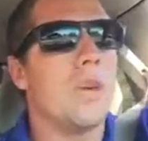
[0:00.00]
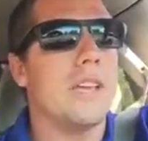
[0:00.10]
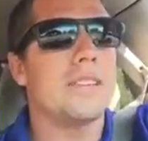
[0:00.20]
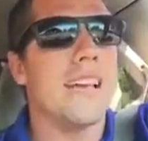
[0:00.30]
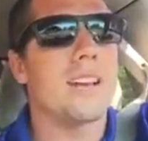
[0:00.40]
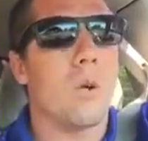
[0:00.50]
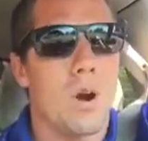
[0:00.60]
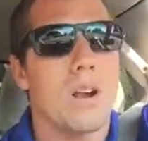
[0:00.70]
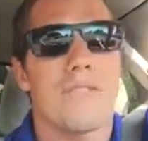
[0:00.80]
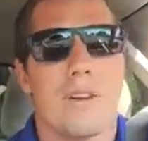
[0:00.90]
he's had to
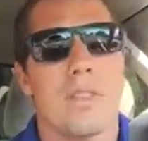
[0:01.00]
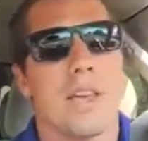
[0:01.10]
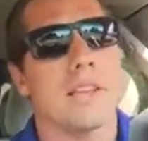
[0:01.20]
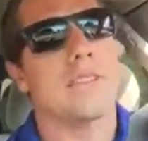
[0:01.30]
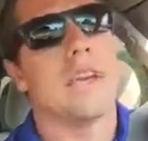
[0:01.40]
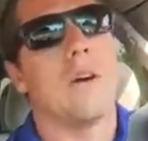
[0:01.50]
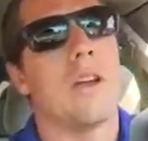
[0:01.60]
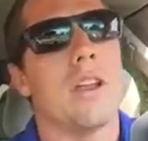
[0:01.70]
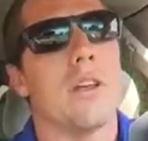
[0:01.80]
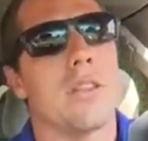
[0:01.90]
work for things.
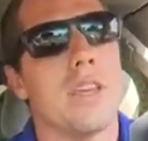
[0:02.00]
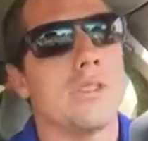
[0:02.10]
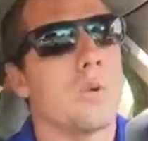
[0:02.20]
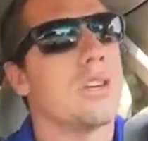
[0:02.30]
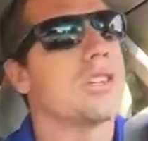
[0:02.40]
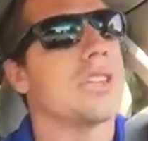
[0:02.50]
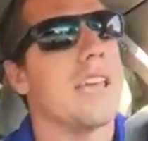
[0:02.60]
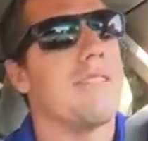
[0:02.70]
Things weren't just